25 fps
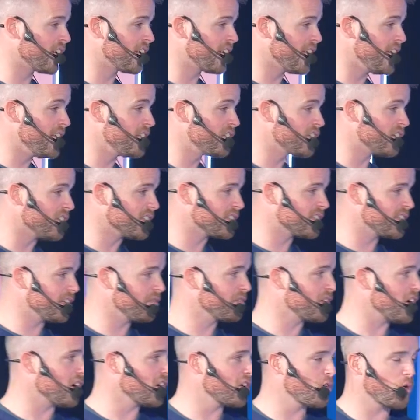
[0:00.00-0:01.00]
natures. They've
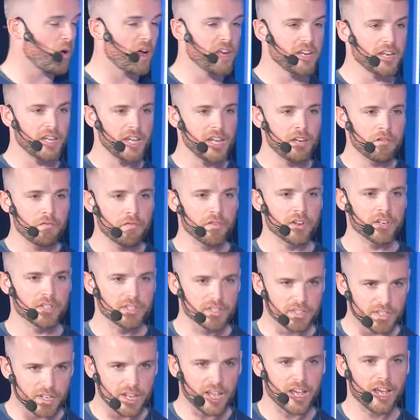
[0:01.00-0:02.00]
got quite
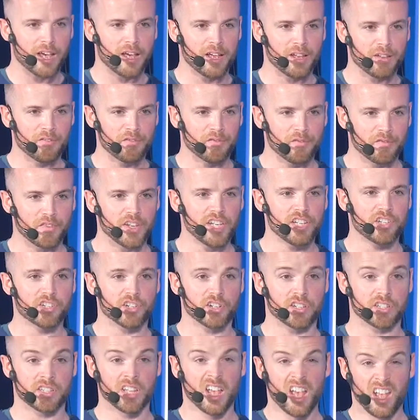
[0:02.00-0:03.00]
infant
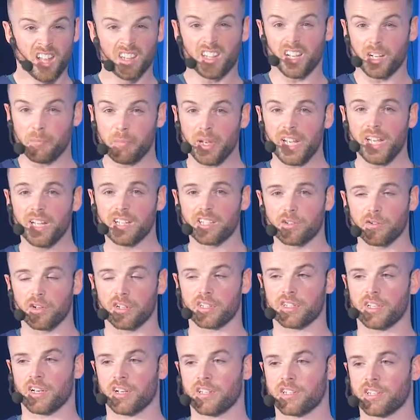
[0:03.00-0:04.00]
features that appeal to us
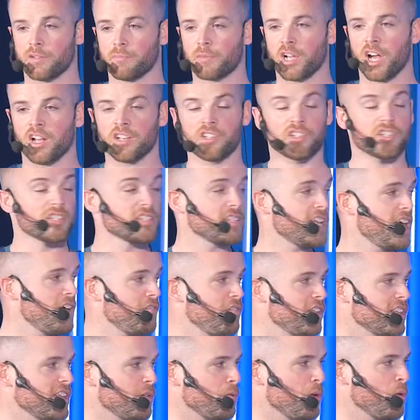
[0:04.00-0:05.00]
on a subconscious
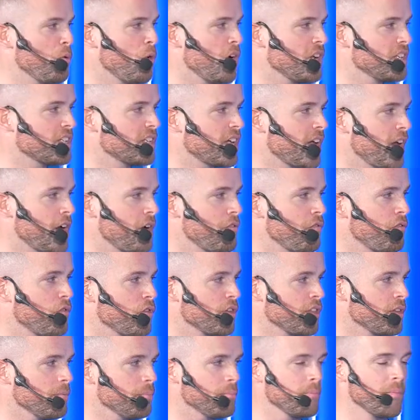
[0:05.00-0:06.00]
level that we want to care for
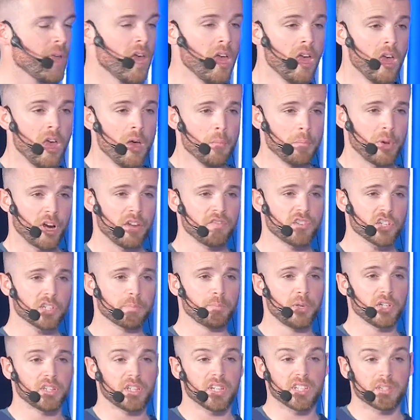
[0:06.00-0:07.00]
them. But I've just
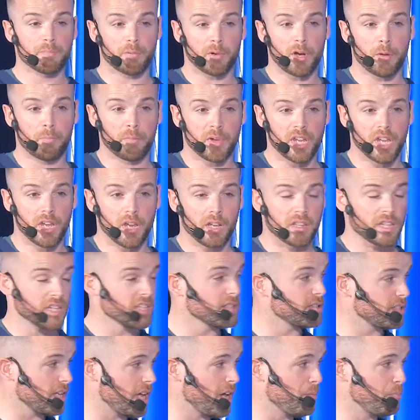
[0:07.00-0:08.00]
put this
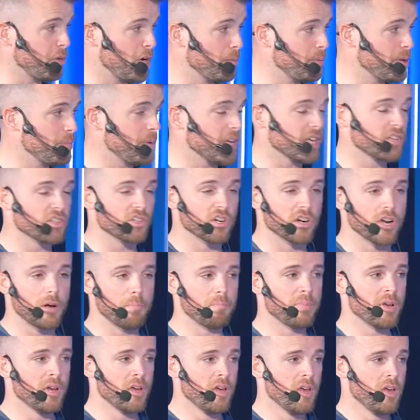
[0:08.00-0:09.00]
puppy picture
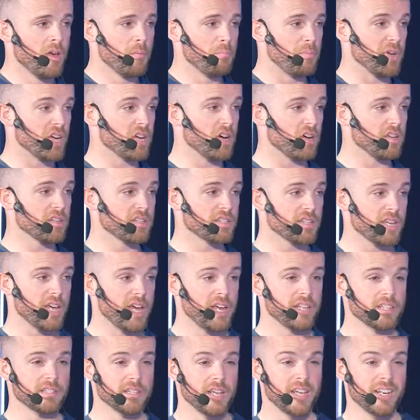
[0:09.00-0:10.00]
up because
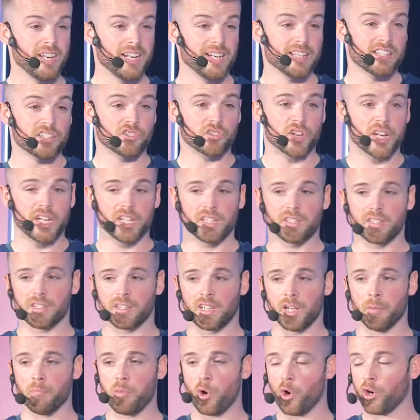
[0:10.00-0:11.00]
it illustrates the
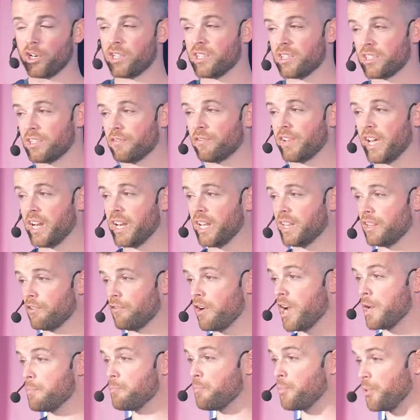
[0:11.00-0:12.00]
importance of getting the
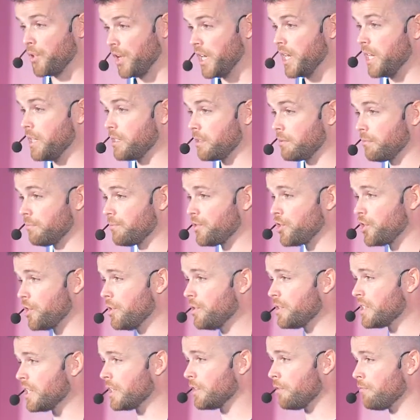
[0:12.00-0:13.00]
right breed,
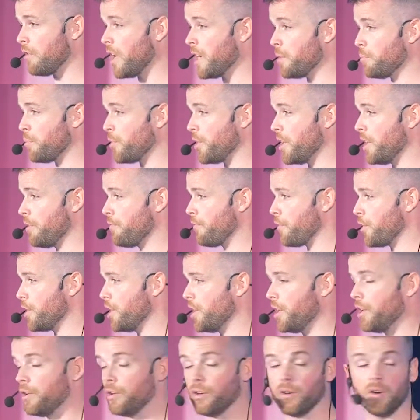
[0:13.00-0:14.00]
choosing the right breed for
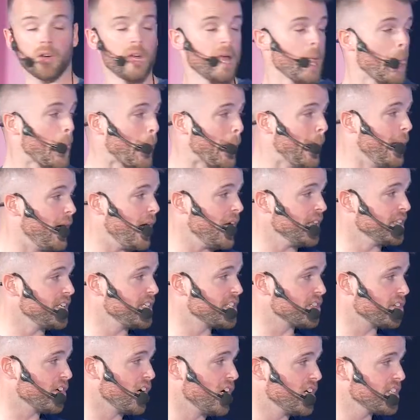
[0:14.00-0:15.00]
you. And these
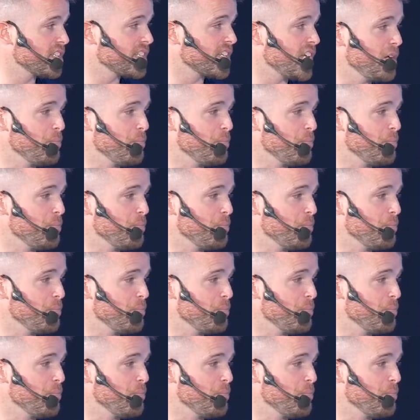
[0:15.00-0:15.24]
are husky